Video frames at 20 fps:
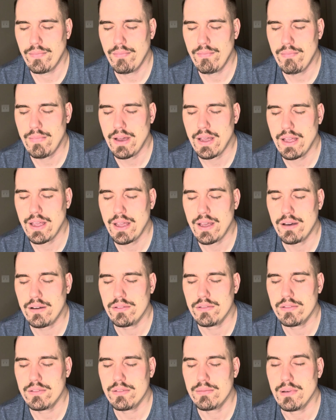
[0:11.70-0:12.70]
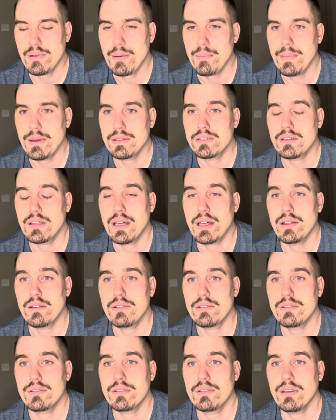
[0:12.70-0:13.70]
my health, my mental
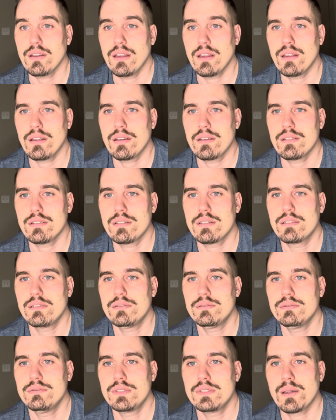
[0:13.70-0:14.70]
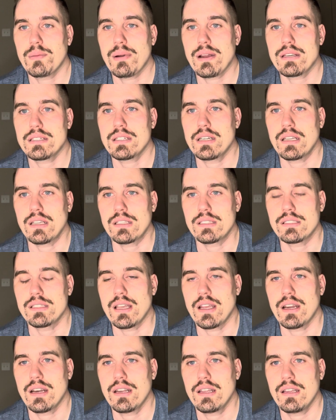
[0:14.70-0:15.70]
health, and depression,
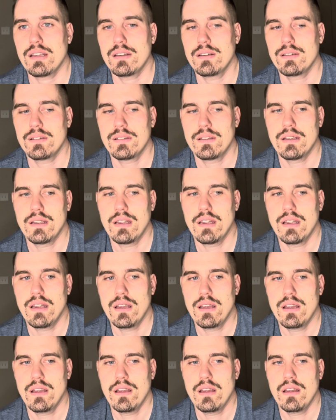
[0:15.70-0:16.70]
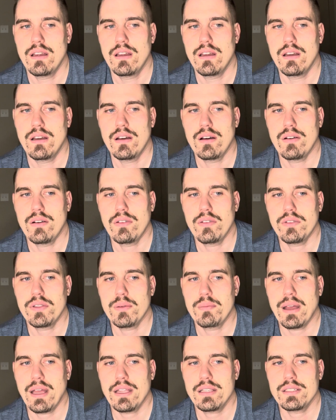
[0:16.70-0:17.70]
anxiety. Over the
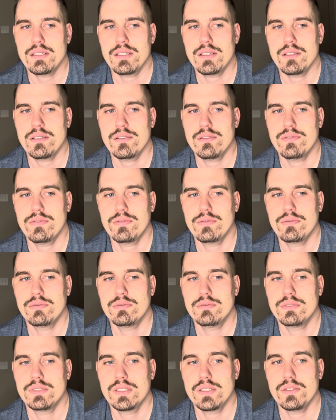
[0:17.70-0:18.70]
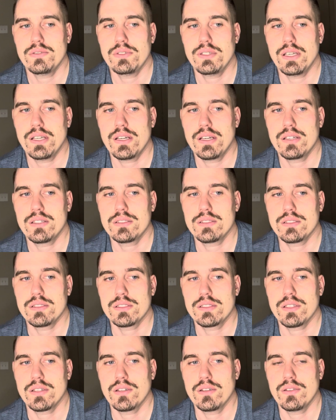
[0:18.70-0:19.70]
past 2 years or
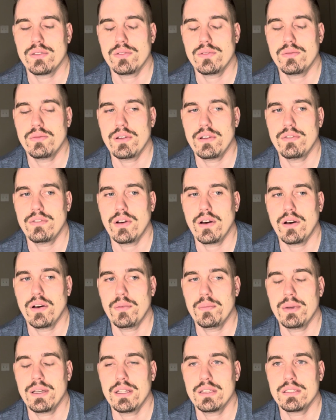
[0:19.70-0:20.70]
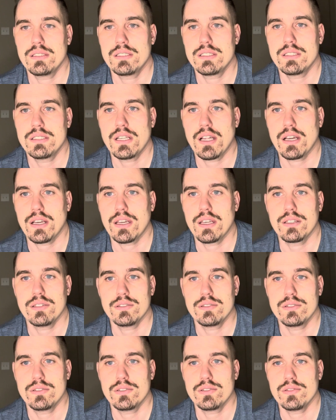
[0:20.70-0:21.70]
so, we've all been stuck
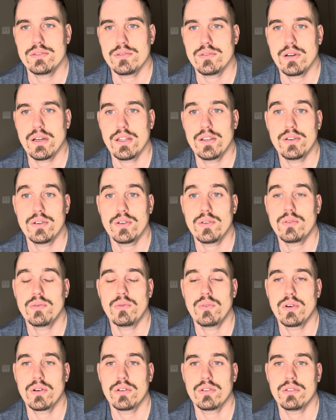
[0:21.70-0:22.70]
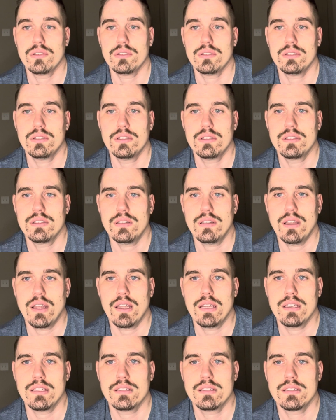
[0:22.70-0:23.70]
into a new world
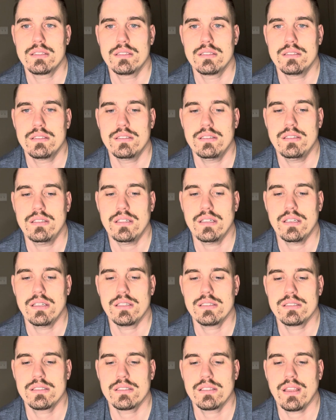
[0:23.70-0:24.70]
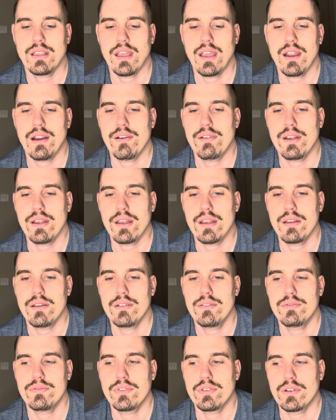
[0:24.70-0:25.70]
that is scary
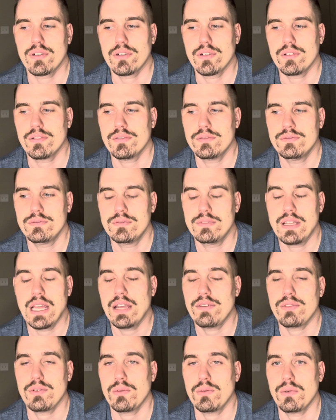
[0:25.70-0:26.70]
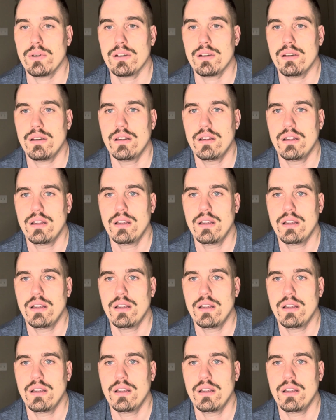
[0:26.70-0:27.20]
for everyone.